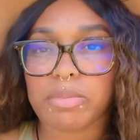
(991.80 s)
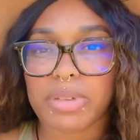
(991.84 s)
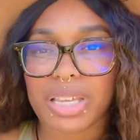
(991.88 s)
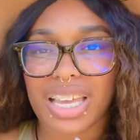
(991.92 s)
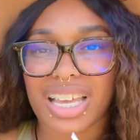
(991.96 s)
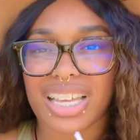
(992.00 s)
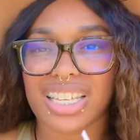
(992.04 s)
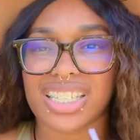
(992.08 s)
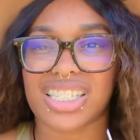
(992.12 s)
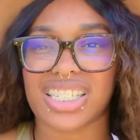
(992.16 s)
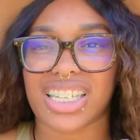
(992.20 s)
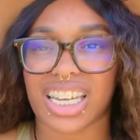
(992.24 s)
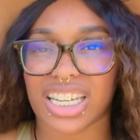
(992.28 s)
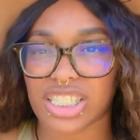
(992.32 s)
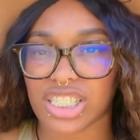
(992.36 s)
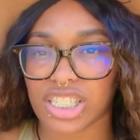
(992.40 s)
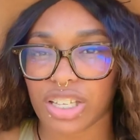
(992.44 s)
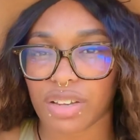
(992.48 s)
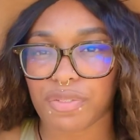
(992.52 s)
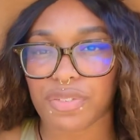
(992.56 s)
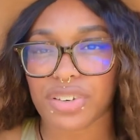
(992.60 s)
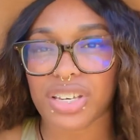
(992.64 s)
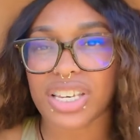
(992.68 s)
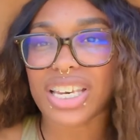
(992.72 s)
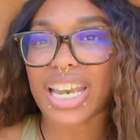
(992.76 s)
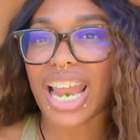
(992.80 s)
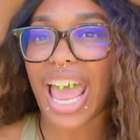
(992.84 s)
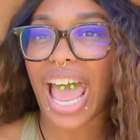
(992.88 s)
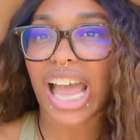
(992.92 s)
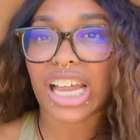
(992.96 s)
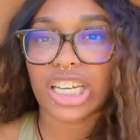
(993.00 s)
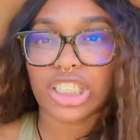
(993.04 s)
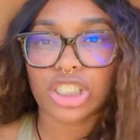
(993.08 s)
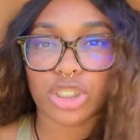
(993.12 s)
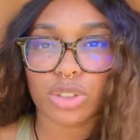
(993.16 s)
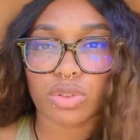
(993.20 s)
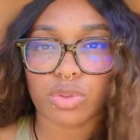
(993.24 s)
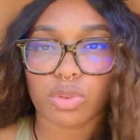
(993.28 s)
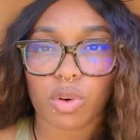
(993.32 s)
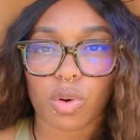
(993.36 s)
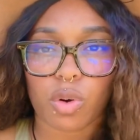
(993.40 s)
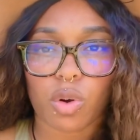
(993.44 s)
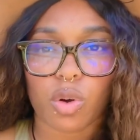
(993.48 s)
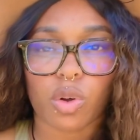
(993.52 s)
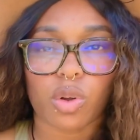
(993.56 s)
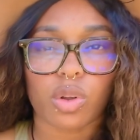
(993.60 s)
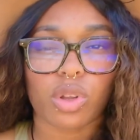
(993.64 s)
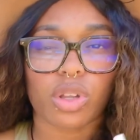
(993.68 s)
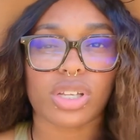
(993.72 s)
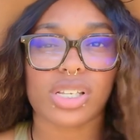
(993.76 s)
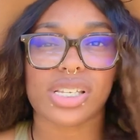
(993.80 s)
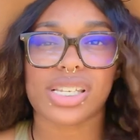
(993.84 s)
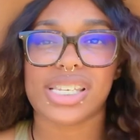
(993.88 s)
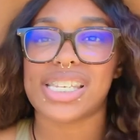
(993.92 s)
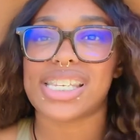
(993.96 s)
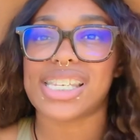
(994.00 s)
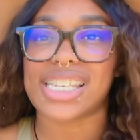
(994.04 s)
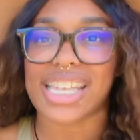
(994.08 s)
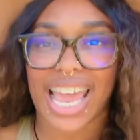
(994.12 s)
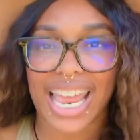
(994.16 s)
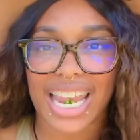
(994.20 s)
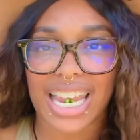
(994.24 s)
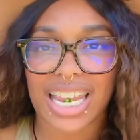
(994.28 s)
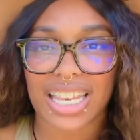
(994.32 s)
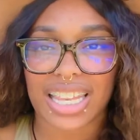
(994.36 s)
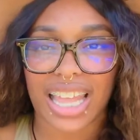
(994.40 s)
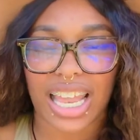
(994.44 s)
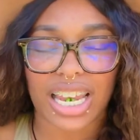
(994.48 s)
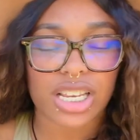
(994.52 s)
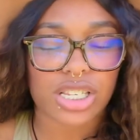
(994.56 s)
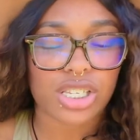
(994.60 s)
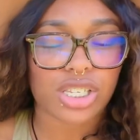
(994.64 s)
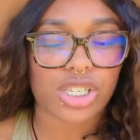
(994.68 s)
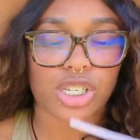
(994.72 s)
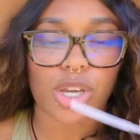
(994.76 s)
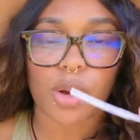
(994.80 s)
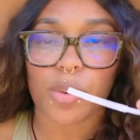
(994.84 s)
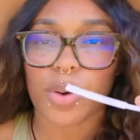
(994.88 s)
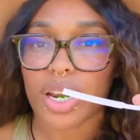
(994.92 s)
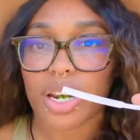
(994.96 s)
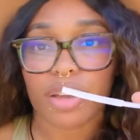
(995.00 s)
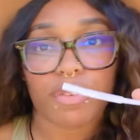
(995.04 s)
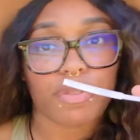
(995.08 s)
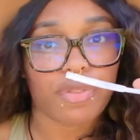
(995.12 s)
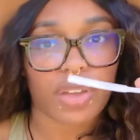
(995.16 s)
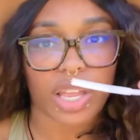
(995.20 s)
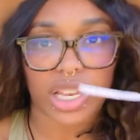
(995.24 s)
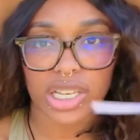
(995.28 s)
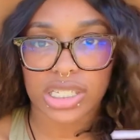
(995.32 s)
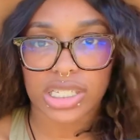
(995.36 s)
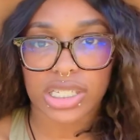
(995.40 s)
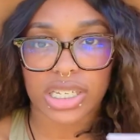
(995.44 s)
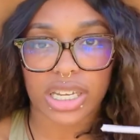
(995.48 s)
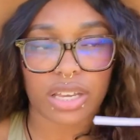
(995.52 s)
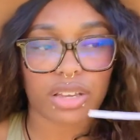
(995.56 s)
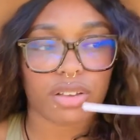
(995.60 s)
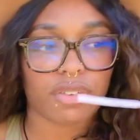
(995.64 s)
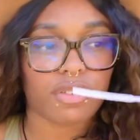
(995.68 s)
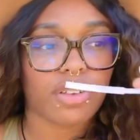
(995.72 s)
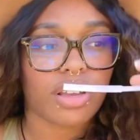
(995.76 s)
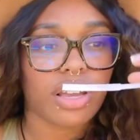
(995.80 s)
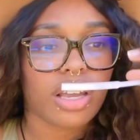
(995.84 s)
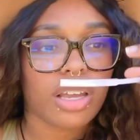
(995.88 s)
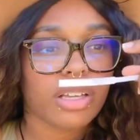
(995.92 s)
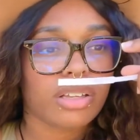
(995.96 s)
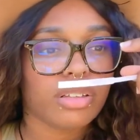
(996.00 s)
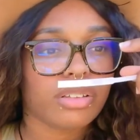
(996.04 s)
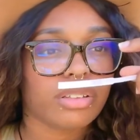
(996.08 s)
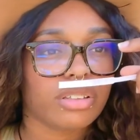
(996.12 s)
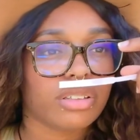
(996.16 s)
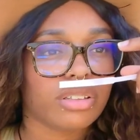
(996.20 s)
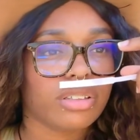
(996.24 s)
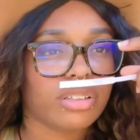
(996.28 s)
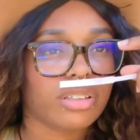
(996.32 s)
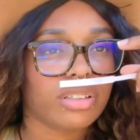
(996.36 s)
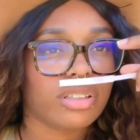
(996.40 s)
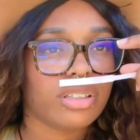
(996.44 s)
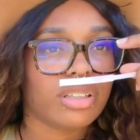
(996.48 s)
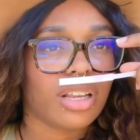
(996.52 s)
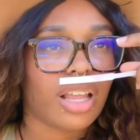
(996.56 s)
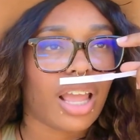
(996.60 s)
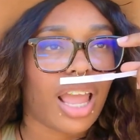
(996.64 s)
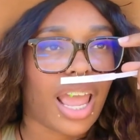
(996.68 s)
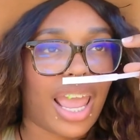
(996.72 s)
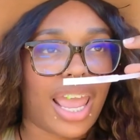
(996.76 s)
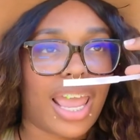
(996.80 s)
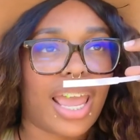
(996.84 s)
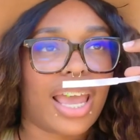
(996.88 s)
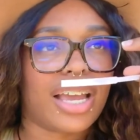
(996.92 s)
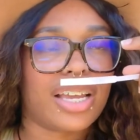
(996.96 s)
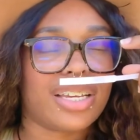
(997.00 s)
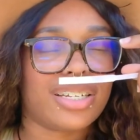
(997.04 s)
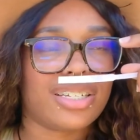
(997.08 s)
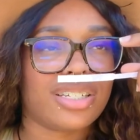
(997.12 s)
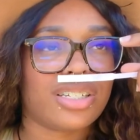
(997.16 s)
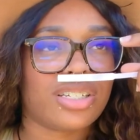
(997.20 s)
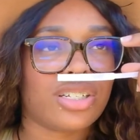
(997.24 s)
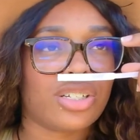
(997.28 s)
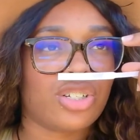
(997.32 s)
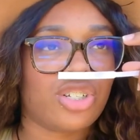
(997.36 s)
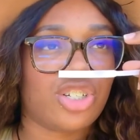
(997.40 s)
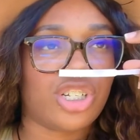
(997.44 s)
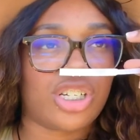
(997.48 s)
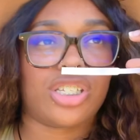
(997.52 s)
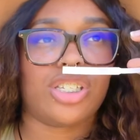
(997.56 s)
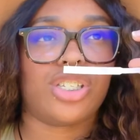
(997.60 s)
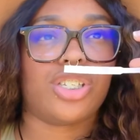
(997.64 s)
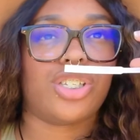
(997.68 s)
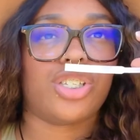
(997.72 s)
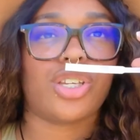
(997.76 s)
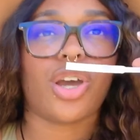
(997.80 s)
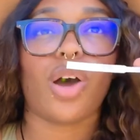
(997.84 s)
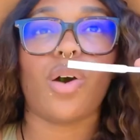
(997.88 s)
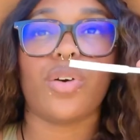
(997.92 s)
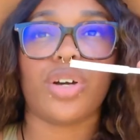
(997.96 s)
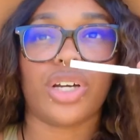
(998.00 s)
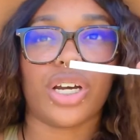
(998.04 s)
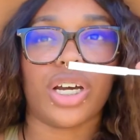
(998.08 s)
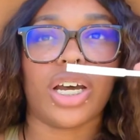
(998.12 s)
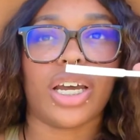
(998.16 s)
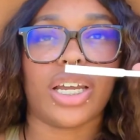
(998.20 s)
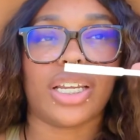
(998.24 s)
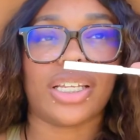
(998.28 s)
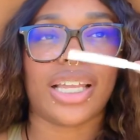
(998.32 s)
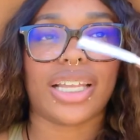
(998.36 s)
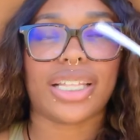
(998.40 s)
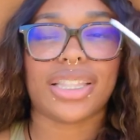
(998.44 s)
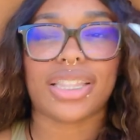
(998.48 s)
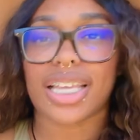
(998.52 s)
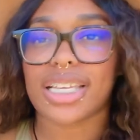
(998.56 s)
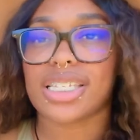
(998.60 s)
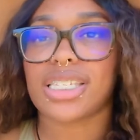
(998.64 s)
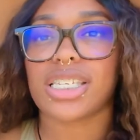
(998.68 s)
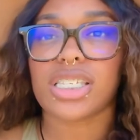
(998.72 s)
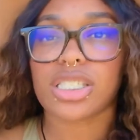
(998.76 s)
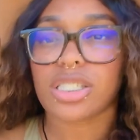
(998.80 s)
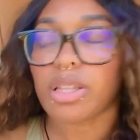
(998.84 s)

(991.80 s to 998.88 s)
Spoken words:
addictive, natural scent that is so inoffensive and just so good. Like, this is the